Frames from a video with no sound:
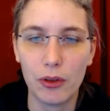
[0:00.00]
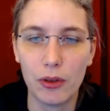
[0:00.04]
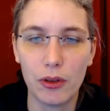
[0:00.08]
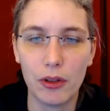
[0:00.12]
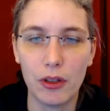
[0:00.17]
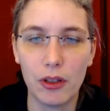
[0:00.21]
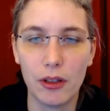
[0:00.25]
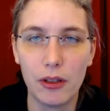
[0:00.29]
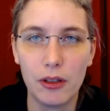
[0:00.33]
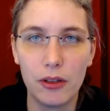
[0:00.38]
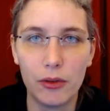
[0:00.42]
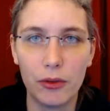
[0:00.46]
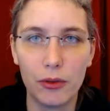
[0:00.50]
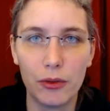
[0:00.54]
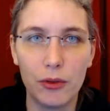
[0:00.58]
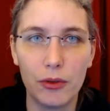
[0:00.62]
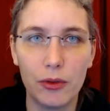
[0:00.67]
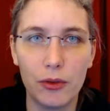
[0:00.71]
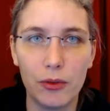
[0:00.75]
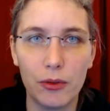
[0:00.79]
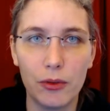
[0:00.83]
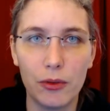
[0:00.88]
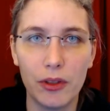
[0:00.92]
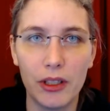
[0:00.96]
uh, to
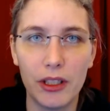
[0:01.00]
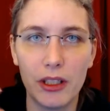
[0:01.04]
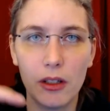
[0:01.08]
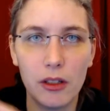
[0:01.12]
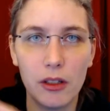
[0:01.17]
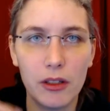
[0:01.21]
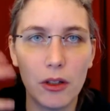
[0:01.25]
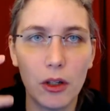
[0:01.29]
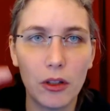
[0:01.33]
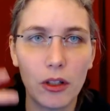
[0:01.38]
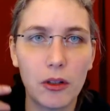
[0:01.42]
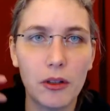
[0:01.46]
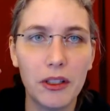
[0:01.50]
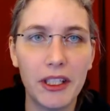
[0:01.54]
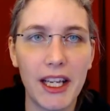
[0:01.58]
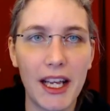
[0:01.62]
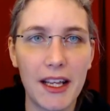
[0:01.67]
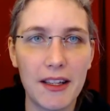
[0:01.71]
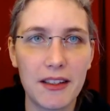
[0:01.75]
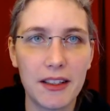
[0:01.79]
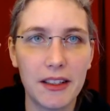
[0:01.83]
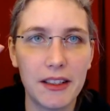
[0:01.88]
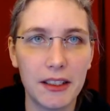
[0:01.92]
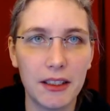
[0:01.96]
to it not only
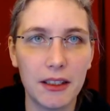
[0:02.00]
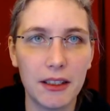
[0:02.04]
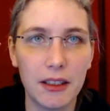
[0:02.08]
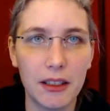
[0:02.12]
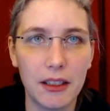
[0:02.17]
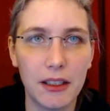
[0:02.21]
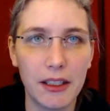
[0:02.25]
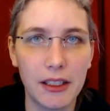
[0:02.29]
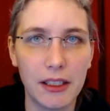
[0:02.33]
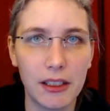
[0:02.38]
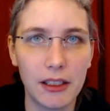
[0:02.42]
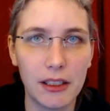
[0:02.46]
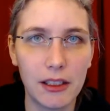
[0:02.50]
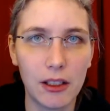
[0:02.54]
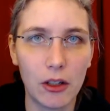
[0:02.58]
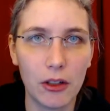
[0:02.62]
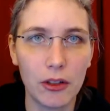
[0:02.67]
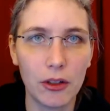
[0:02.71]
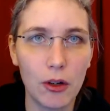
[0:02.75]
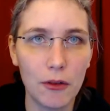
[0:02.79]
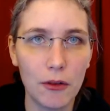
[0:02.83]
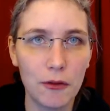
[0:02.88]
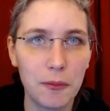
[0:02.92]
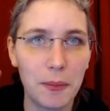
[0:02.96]
adds a little little
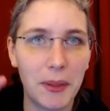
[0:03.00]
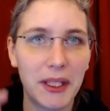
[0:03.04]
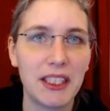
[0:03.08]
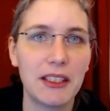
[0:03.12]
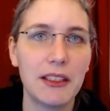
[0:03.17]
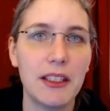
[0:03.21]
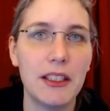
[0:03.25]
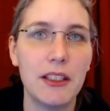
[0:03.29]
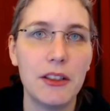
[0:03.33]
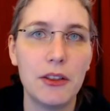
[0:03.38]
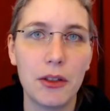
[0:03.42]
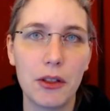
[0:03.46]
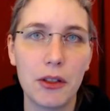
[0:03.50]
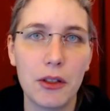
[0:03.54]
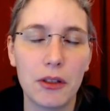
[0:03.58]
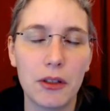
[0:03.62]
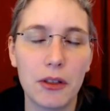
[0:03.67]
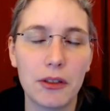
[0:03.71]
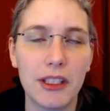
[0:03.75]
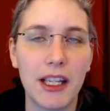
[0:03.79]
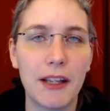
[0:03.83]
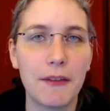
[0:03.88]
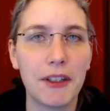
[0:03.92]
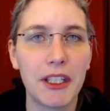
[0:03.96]
on off button into your
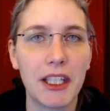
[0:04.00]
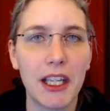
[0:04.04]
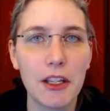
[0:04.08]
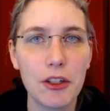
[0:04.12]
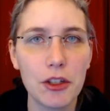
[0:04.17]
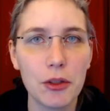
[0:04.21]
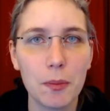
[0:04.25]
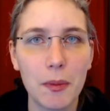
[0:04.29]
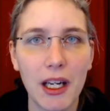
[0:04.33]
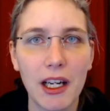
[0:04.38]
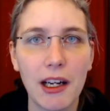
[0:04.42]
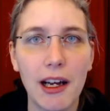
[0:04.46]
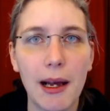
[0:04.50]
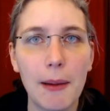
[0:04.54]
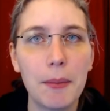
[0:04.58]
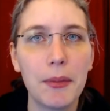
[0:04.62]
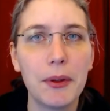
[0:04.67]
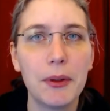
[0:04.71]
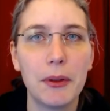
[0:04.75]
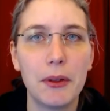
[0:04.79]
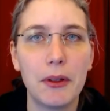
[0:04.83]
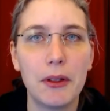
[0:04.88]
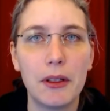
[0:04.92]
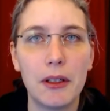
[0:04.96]
navigation bar up
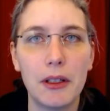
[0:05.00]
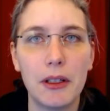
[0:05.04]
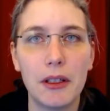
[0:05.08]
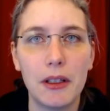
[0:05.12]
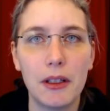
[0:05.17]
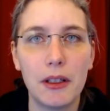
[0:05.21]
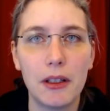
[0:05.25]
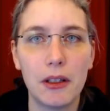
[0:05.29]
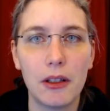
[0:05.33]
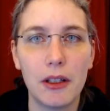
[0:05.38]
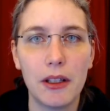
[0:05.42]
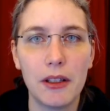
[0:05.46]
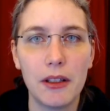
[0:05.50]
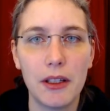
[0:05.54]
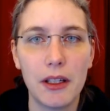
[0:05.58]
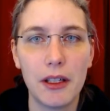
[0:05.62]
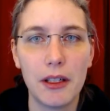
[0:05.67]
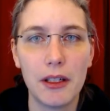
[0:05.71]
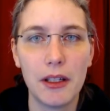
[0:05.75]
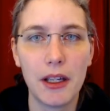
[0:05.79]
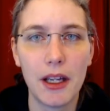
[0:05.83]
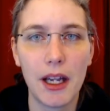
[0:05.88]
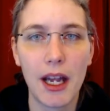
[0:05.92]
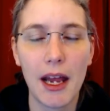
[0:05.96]
uh, in
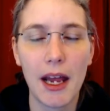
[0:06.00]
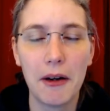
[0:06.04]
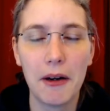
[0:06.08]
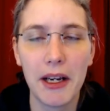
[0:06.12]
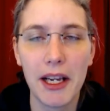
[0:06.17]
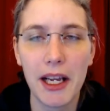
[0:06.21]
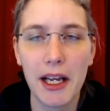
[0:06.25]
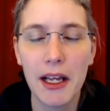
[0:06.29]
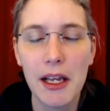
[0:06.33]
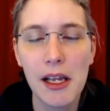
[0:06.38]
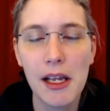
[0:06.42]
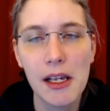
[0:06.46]
in the area,